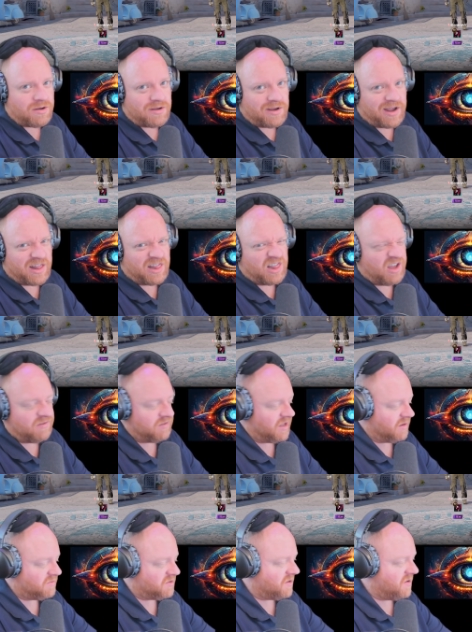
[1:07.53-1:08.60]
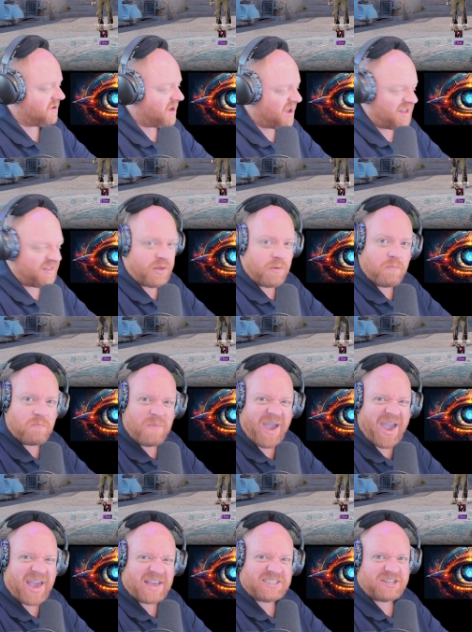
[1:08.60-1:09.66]
I love Lamzu. The
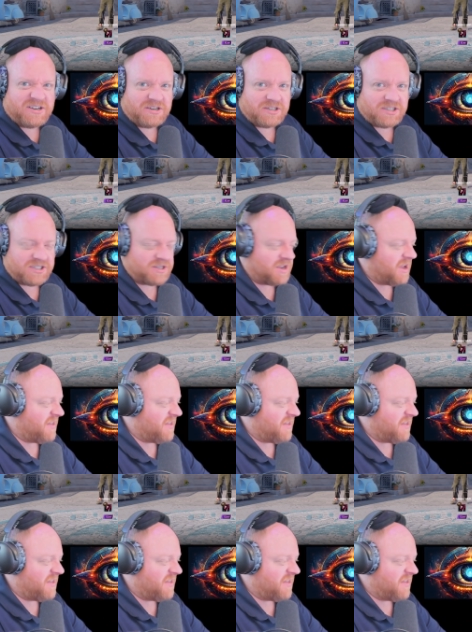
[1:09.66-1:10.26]
masters.